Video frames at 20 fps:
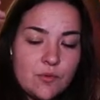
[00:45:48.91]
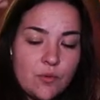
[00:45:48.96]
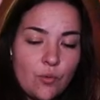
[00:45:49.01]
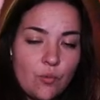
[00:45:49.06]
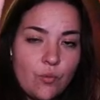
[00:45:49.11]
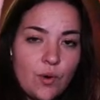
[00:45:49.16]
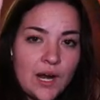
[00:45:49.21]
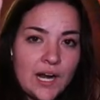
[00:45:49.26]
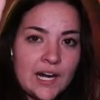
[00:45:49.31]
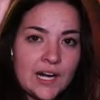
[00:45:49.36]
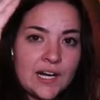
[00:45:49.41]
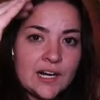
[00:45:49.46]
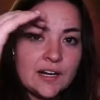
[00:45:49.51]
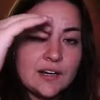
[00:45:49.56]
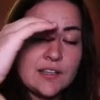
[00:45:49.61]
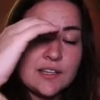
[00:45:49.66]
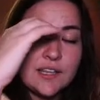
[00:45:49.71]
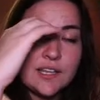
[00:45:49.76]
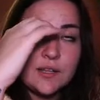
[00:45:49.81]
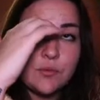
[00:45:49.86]
where
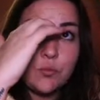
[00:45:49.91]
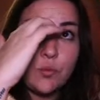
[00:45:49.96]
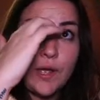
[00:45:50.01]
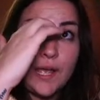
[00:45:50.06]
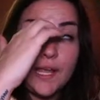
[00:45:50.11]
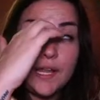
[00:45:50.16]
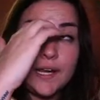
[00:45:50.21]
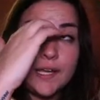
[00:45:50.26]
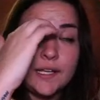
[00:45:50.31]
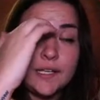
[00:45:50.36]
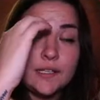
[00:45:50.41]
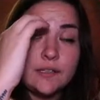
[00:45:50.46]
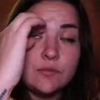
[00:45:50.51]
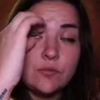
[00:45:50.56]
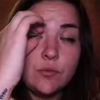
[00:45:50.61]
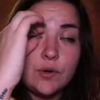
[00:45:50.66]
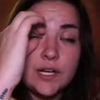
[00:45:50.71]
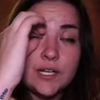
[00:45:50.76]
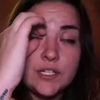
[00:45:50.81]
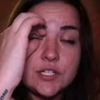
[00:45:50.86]
when I
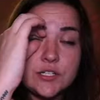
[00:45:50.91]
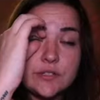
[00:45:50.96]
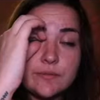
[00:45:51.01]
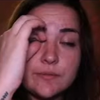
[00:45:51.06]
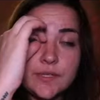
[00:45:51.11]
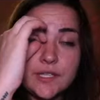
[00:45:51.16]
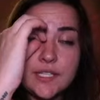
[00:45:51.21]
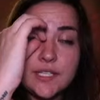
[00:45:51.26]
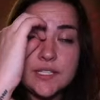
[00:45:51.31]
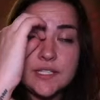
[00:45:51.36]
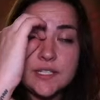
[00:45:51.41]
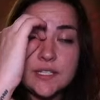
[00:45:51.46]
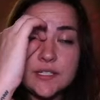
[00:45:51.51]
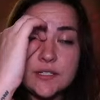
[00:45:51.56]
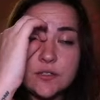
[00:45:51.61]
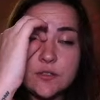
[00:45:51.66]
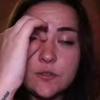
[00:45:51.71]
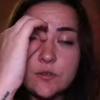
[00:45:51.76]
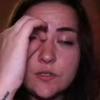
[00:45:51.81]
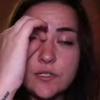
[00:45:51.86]
watched Melissa
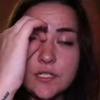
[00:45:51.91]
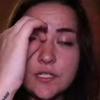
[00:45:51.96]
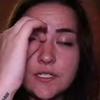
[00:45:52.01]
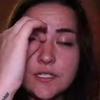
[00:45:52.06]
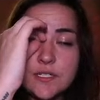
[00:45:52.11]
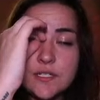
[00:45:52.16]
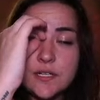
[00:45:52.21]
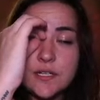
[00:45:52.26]
DeCourt's,